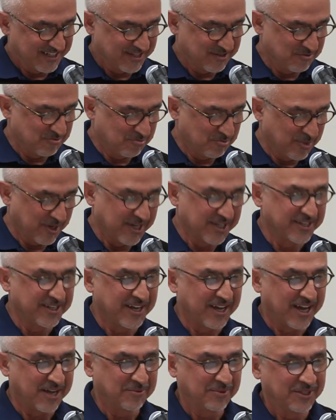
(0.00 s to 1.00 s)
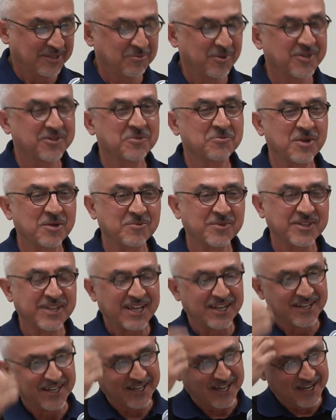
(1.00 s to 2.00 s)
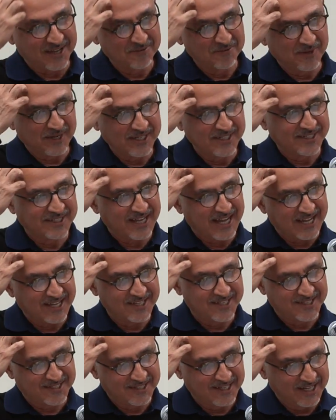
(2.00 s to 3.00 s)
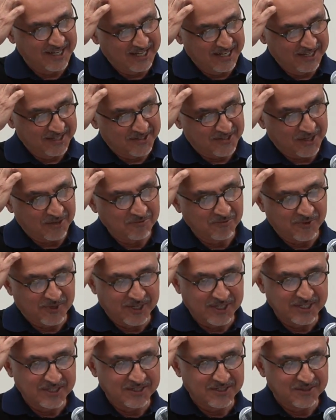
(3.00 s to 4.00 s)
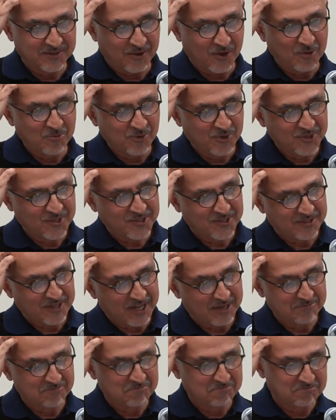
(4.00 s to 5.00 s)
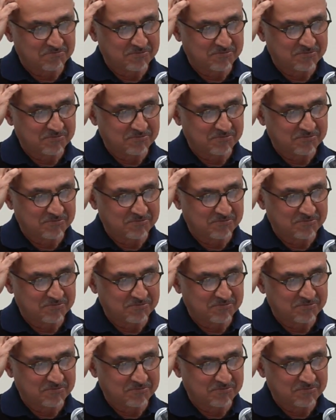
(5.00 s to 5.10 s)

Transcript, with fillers: but I but remember that I, I went as someone almost, I'm